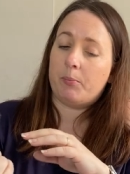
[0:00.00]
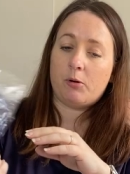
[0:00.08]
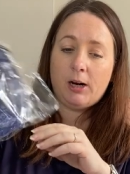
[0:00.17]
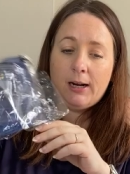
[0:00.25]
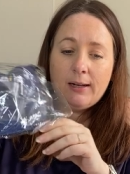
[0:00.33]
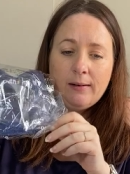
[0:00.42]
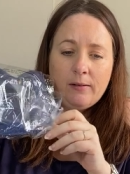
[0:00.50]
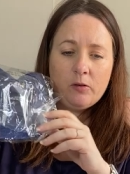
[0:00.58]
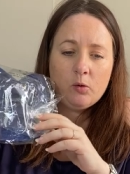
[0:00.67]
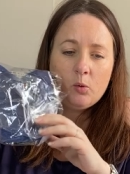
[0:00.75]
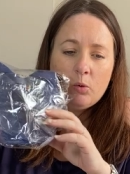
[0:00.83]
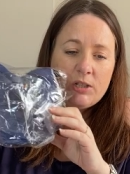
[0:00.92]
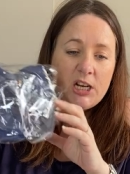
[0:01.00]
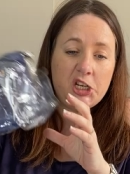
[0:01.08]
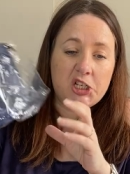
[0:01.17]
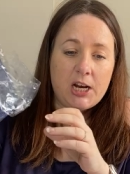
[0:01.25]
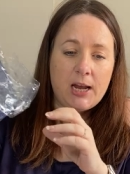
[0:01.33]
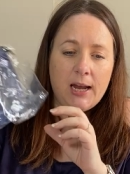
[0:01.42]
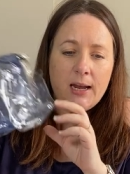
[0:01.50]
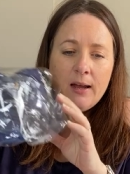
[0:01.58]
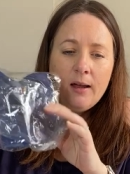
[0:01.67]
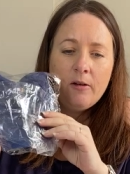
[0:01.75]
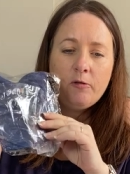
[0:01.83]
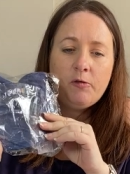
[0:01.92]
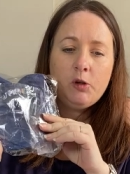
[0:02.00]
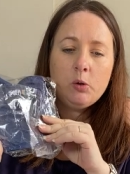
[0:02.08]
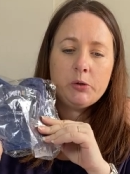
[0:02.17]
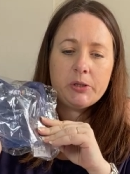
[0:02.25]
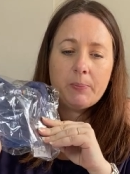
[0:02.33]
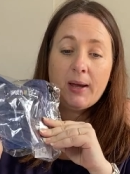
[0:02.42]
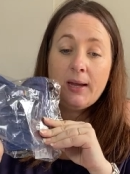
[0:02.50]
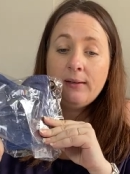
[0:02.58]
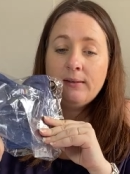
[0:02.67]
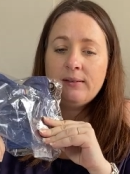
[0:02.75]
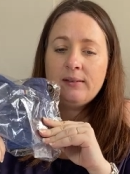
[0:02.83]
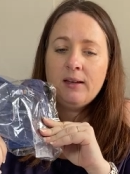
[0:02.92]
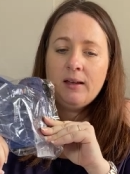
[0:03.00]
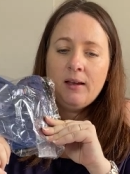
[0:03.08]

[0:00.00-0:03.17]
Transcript: brand or DJ, future bass.